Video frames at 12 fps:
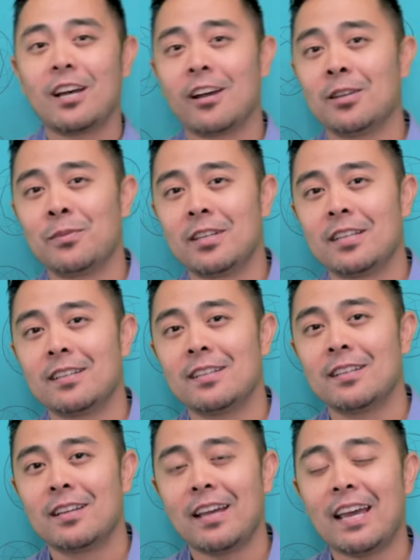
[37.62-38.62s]
diamond,
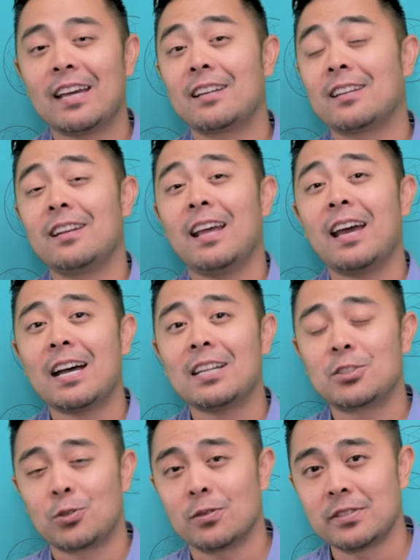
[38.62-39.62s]
and a
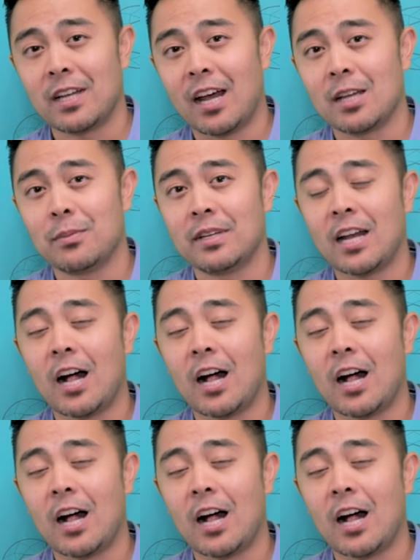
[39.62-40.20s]
natural diamond,